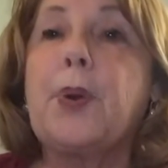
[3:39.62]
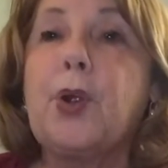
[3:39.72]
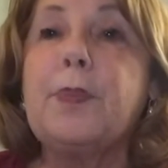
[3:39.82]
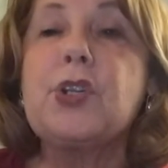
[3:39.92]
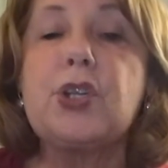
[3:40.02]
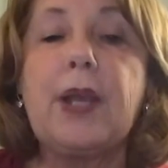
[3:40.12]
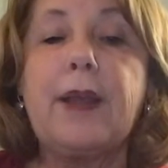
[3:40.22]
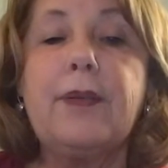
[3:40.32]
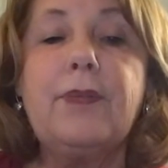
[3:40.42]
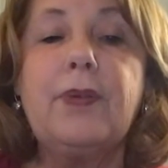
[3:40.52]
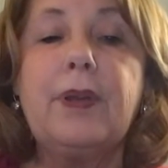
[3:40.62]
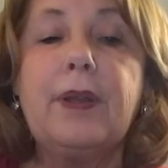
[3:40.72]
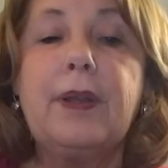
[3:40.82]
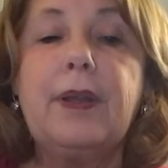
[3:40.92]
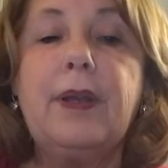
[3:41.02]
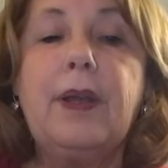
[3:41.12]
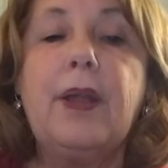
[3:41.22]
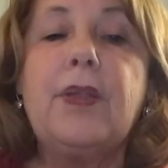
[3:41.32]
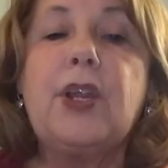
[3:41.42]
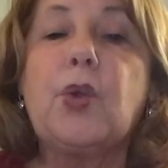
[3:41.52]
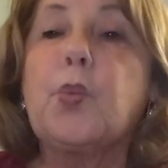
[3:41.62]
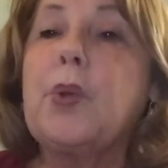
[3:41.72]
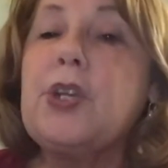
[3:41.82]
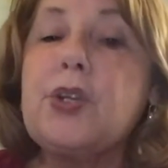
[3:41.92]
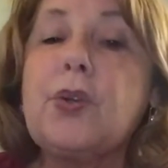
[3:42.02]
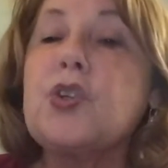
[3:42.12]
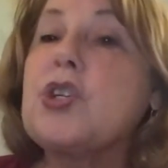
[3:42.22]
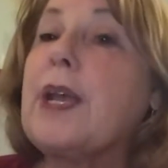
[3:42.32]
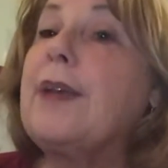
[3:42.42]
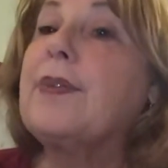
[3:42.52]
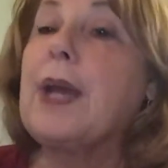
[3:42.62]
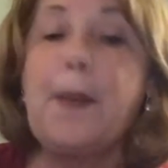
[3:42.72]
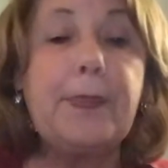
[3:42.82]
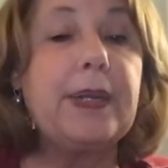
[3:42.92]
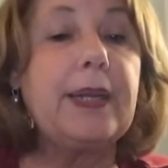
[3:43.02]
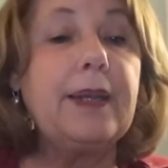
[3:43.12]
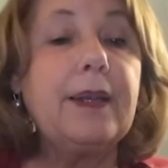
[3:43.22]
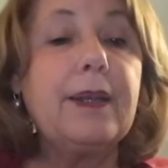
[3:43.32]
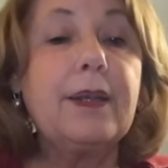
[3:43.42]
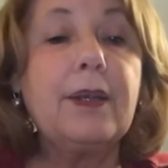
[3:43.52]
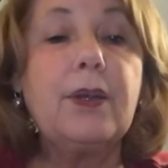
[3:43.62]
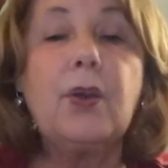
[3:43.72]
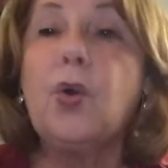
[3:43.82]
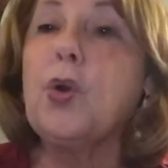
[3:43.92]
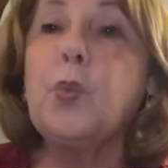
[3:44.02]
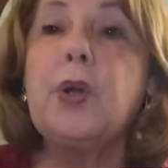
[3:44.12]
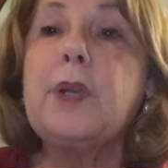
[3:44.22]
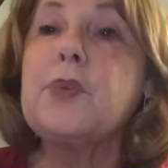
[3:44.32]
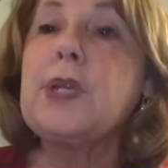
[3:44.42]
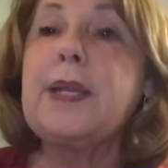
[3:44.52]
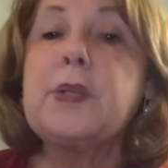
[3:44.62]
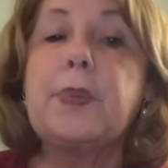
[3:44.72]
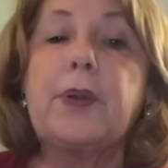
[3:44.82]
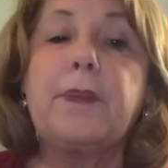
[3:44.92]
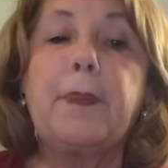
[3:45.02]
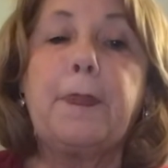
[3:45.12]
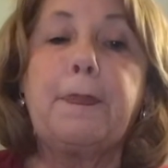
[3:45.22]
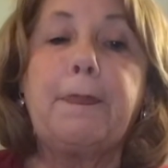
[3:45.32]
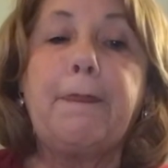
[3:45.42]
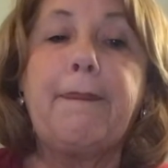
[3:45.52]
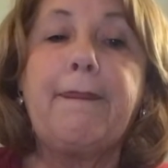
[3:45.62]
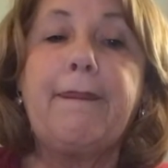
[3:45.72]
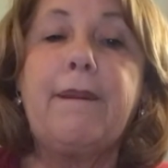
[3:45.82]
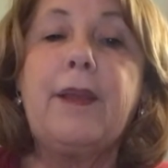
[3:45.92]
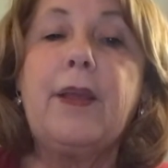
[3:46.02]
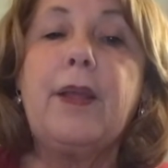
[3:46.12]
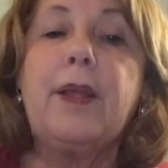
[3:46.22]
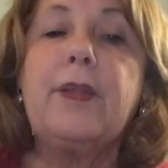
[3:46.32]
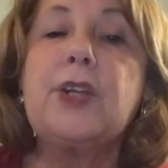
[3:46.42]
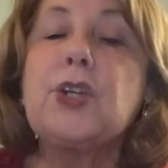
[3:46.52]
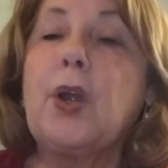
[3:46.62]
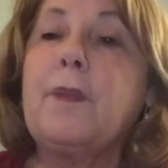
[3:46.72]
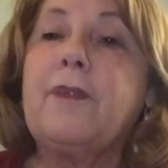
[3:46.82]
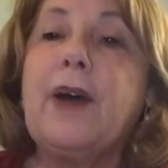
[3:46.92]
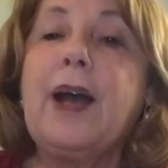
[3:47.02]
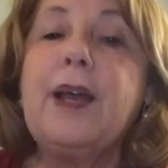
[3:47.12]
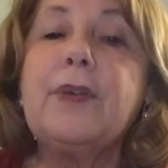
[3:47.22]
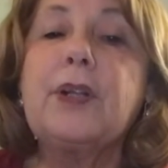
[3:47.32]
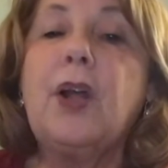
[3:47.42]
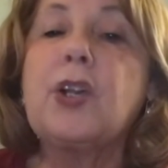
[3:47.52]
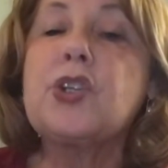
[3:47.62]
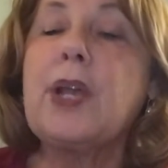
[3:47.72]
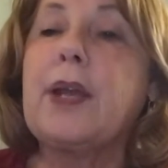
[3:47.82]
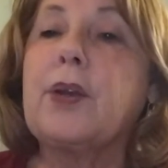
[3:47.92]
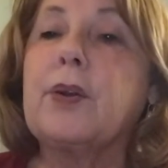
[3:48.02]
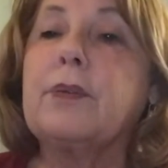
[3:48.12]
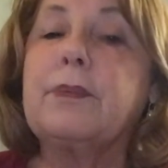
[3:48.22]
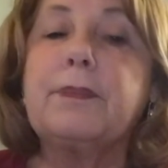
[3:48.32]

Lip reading: Burma Shave, the Original Shave Company, or William Shakespeare? The term 5 o'clock shadow.